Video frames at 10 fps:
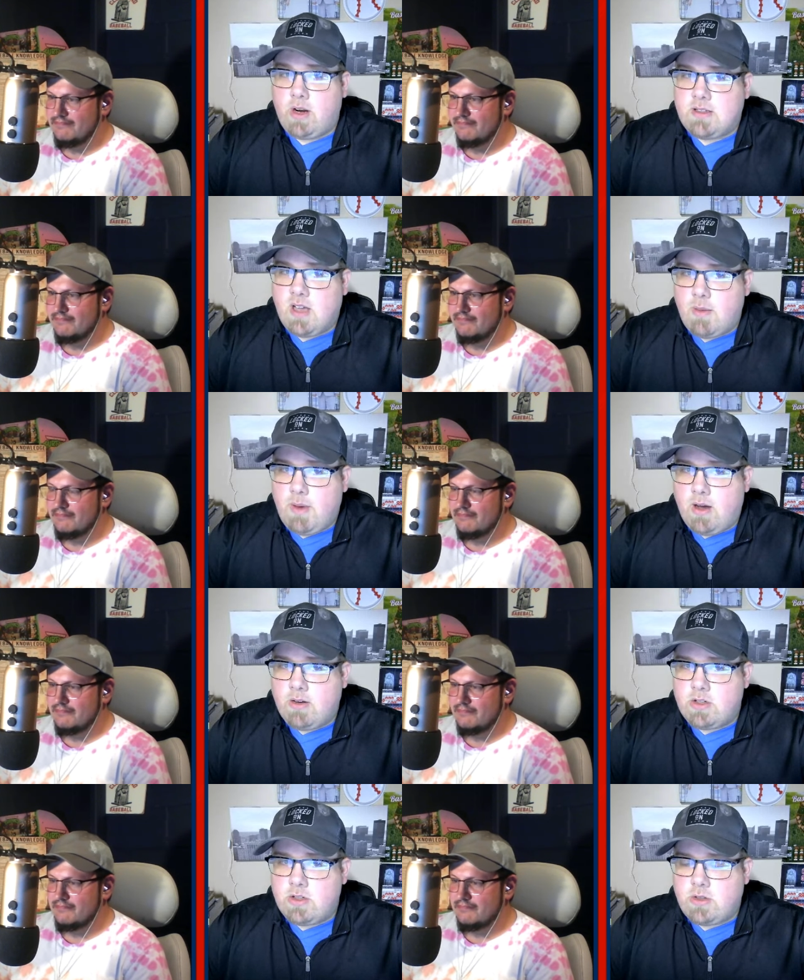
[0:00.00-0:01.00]
Speaker 1: we're going to talk
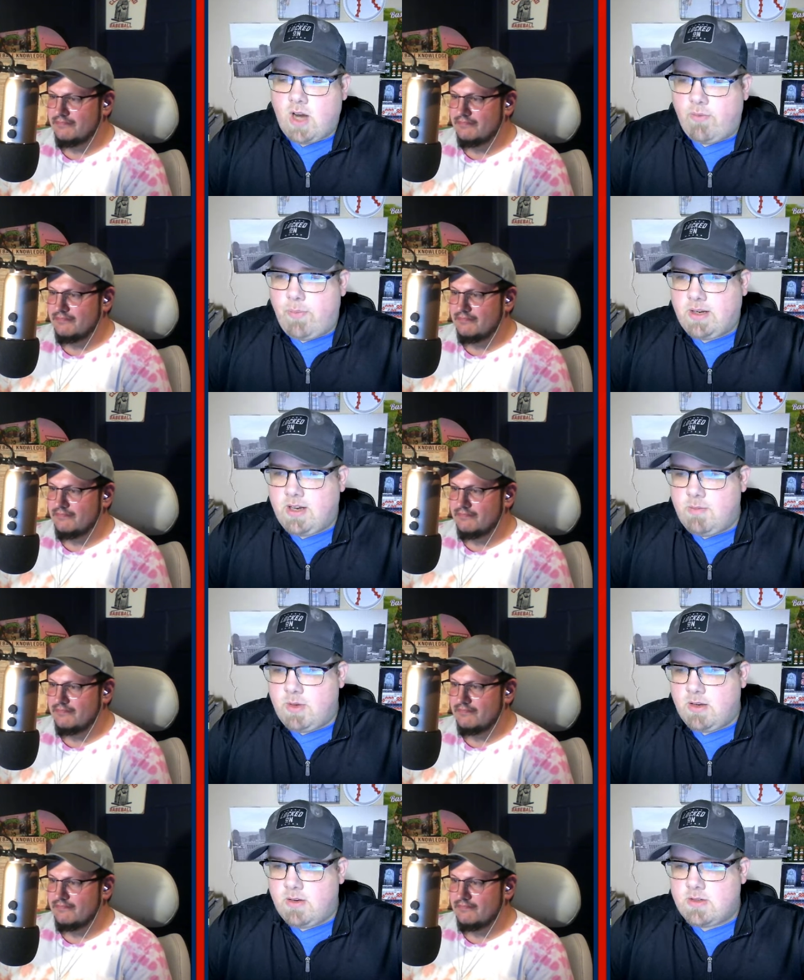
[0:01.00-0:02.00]
about draft pick
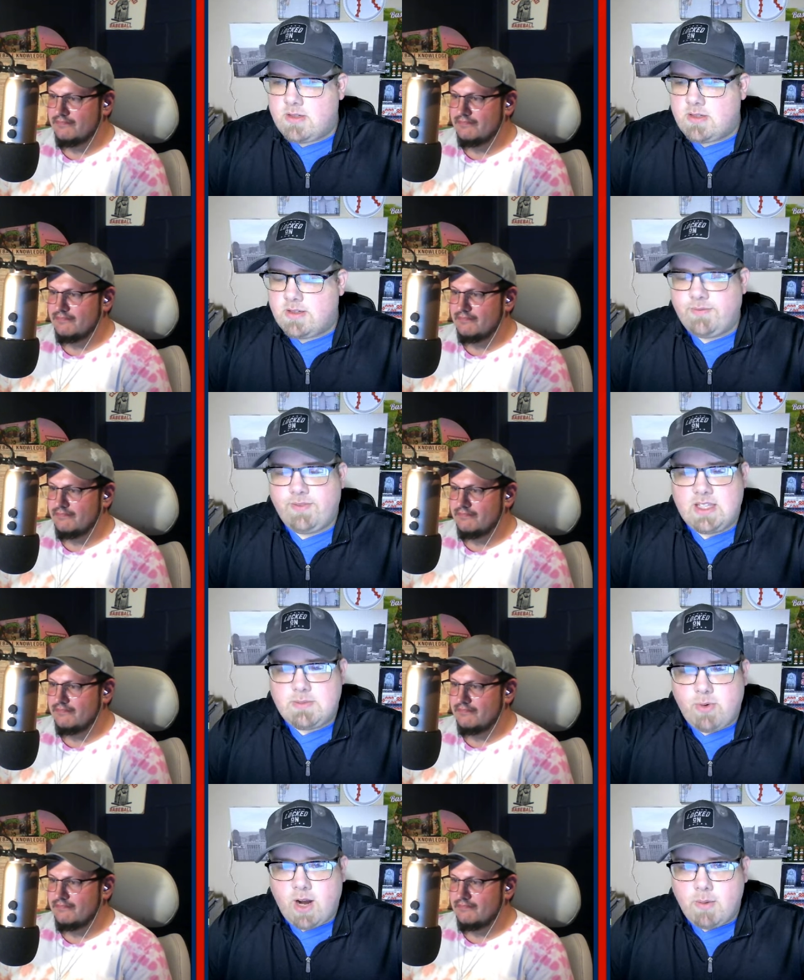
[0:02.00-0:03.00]
debuts.
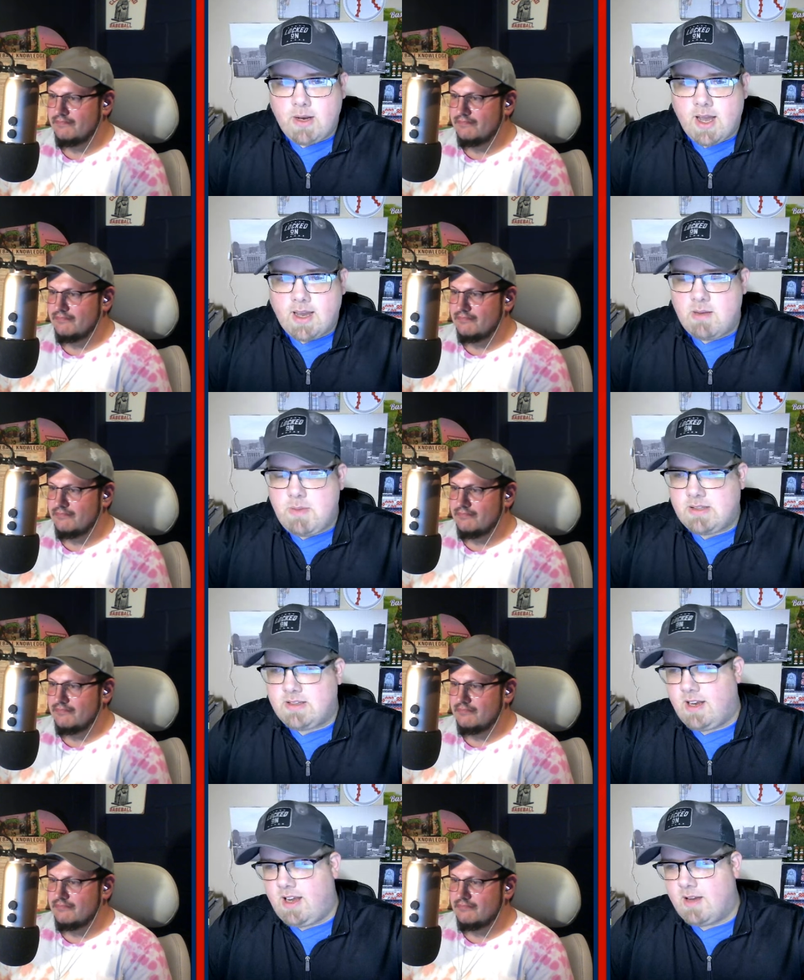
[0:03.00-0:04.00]
It's probably not going to be
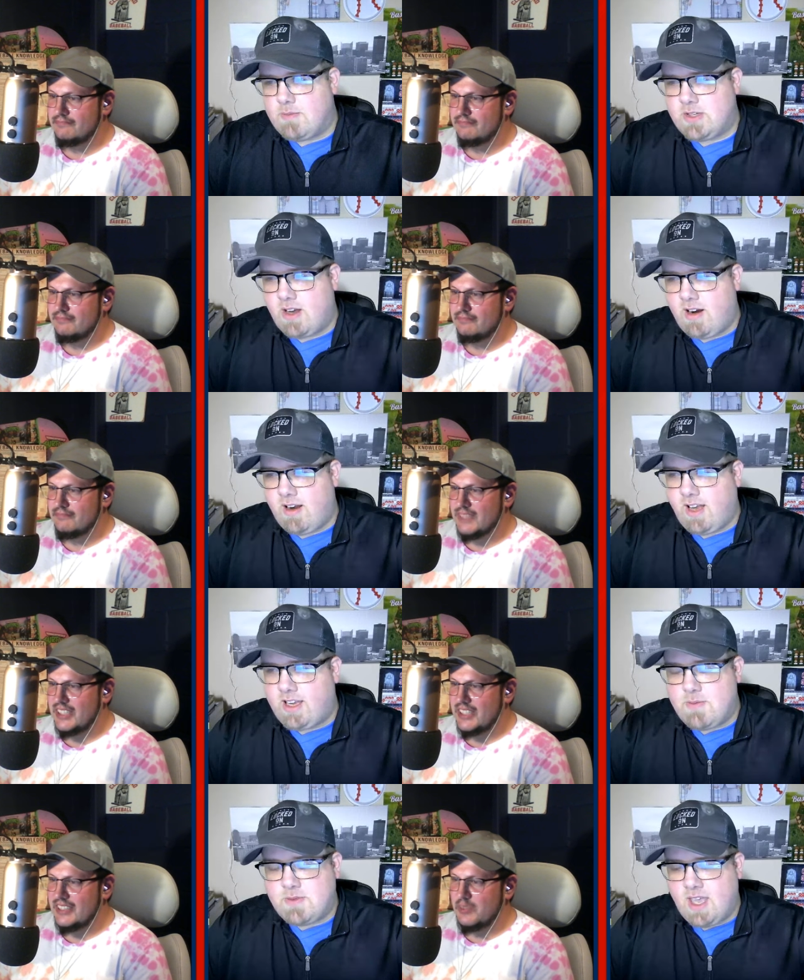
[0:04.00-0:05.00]
today. I'm sorry. I
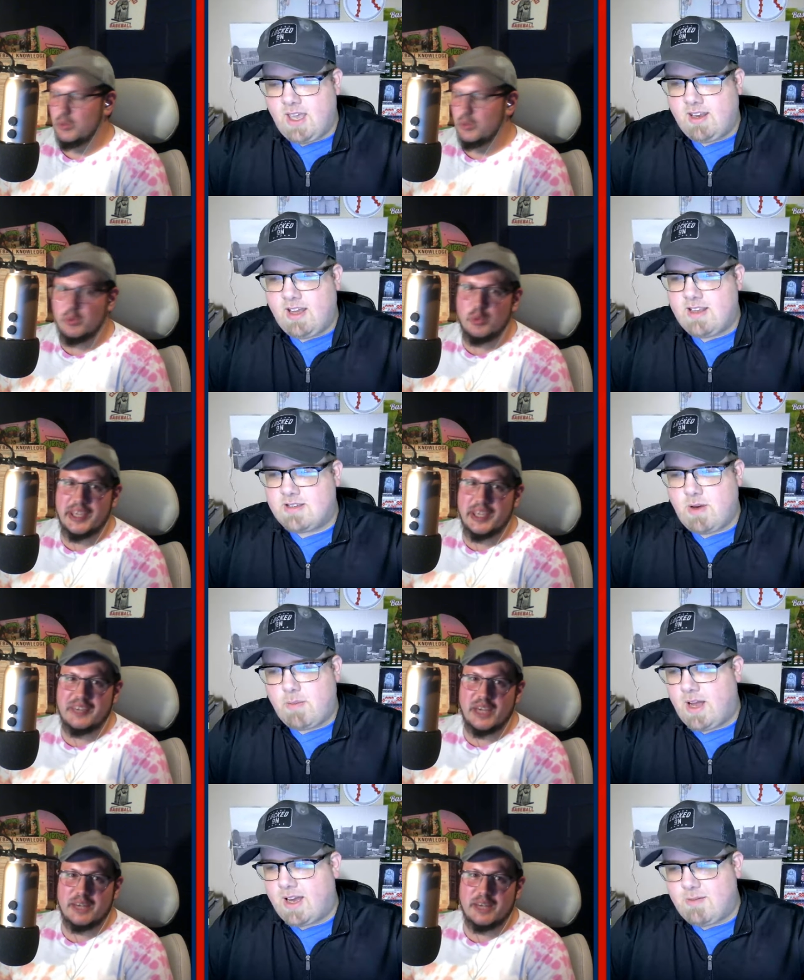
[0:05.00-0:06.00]
keep well, saying we, we got
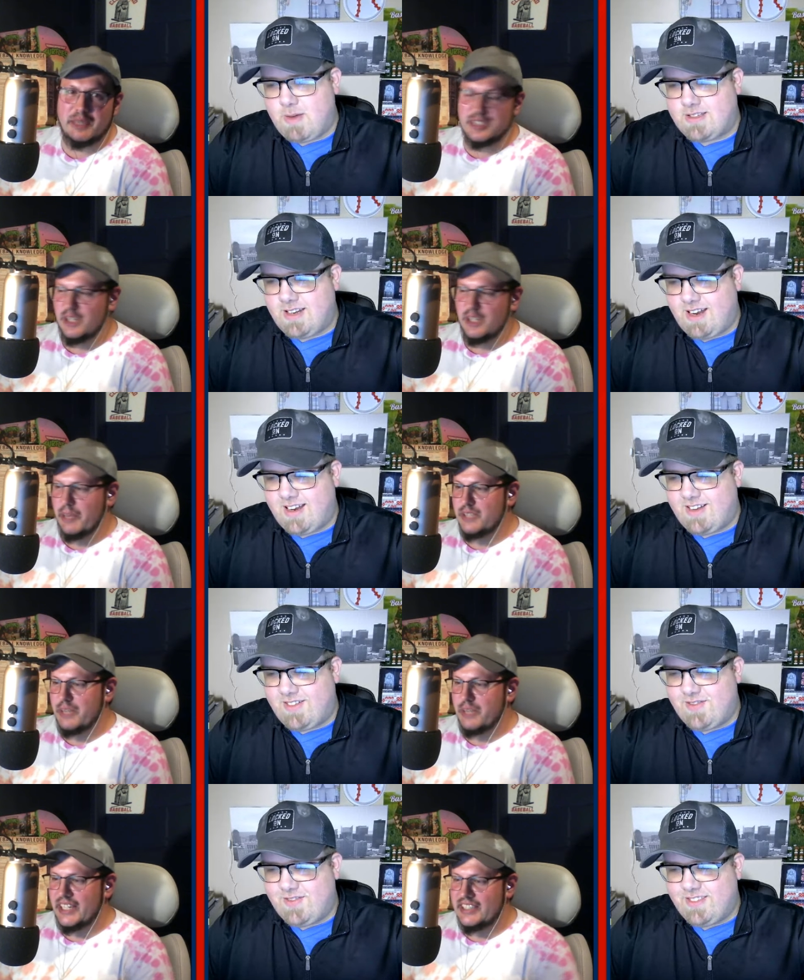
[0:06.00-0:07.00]
to
Speaker 2: mention the
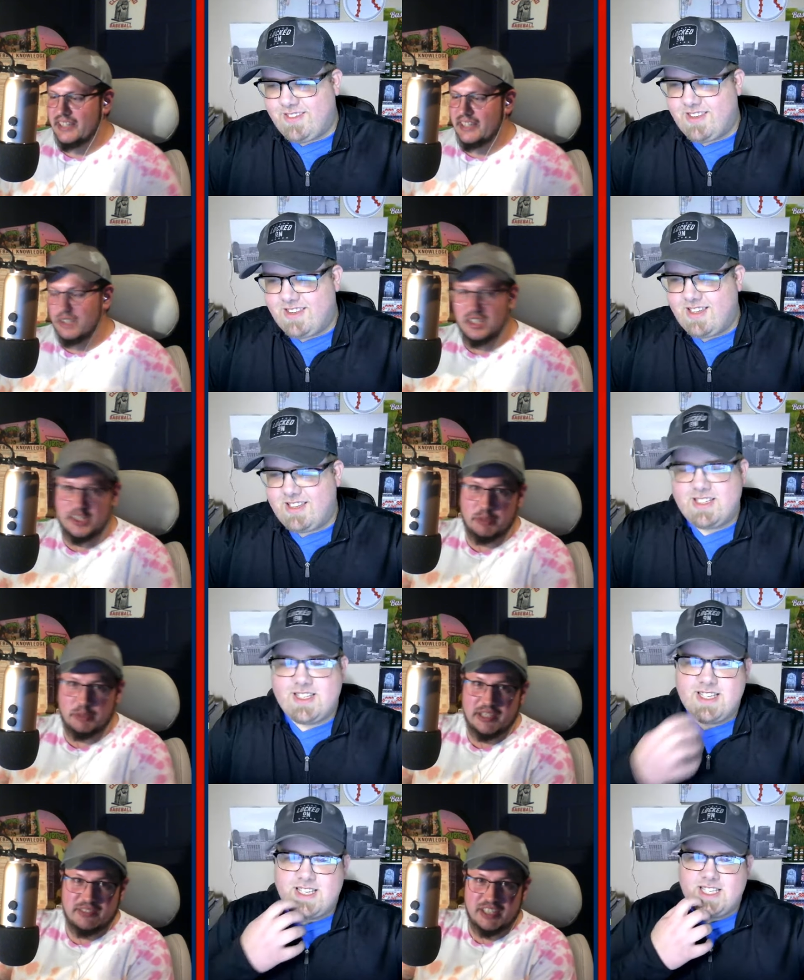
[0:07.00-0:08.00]
Basmanian Devil a little bit. If
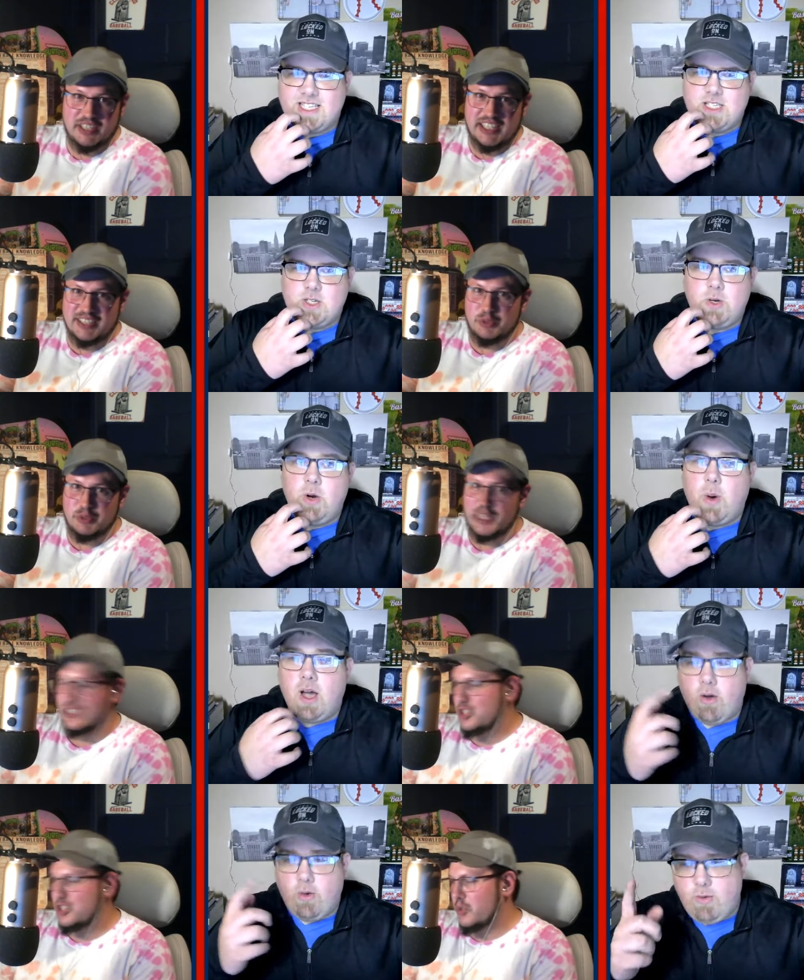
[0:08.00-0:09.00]
nothing else, we'll end the we
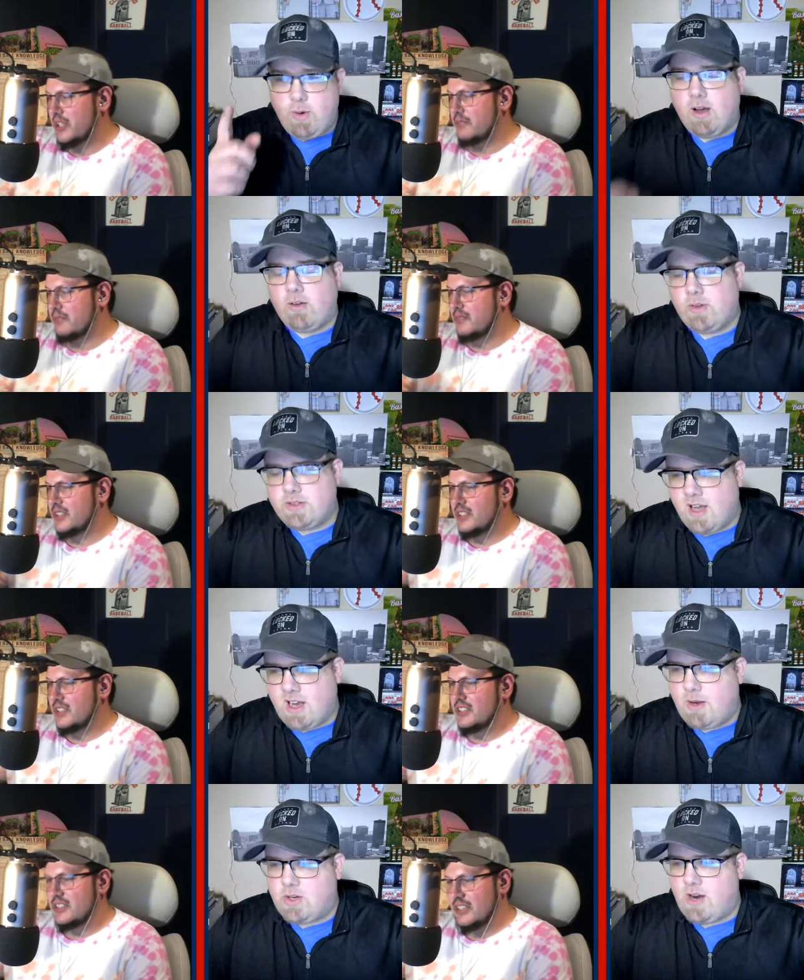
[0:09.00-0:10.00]
show. Will, we will.
Speaker 1: We'll
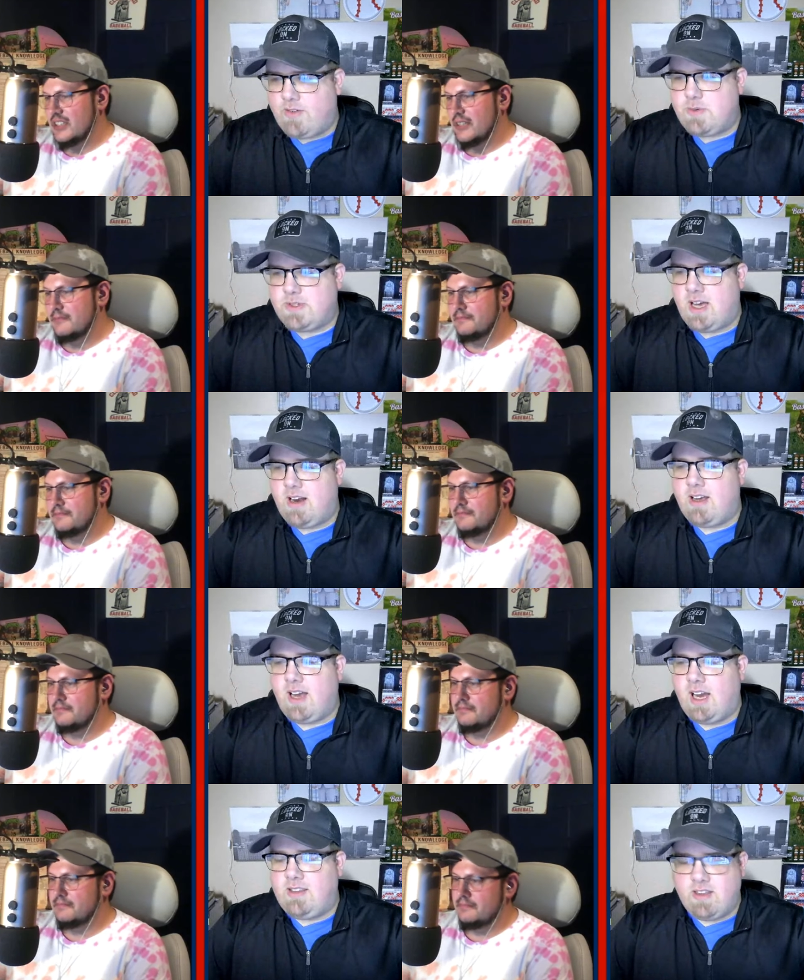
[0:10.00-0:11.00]
talk about yeah. Travis Bazzana
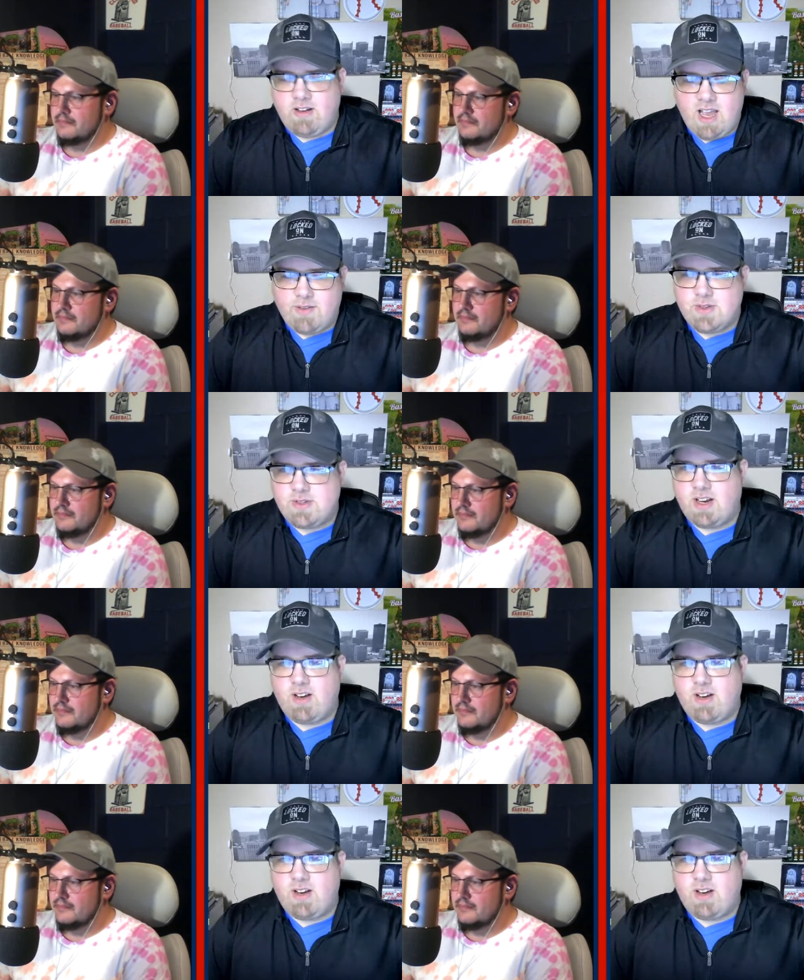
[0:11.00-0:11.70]
on the other half. So